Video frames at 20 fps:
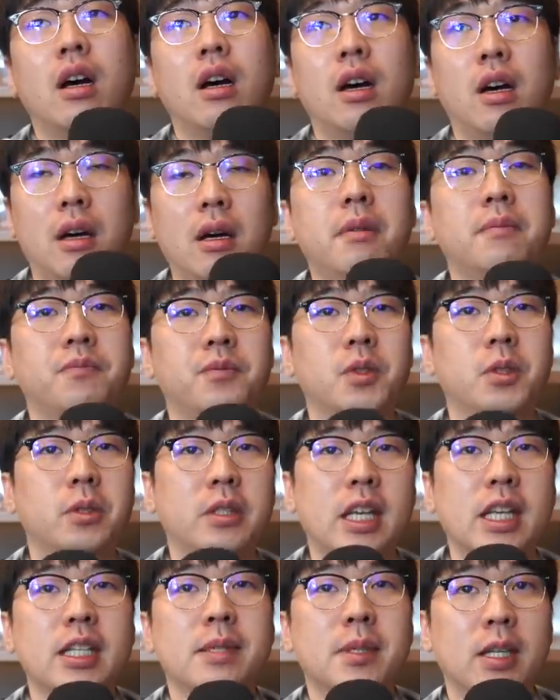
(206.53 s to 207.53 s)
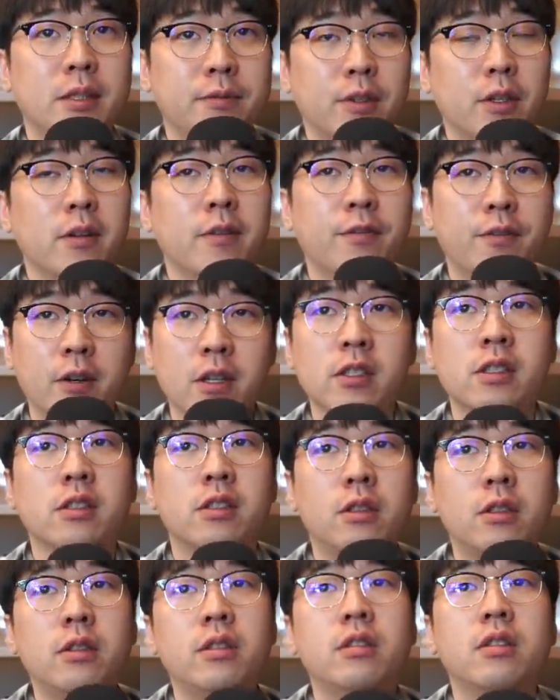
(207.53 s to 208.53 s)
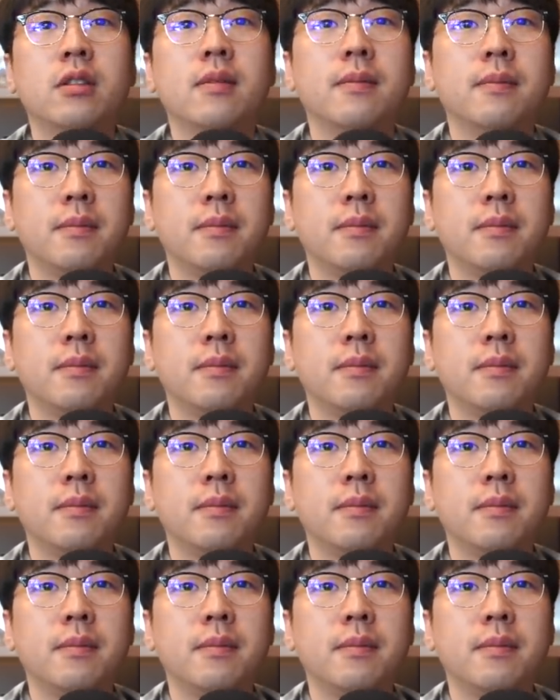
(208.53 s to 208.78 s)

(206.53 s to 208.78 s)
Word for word: Uh, so that is my first first goal.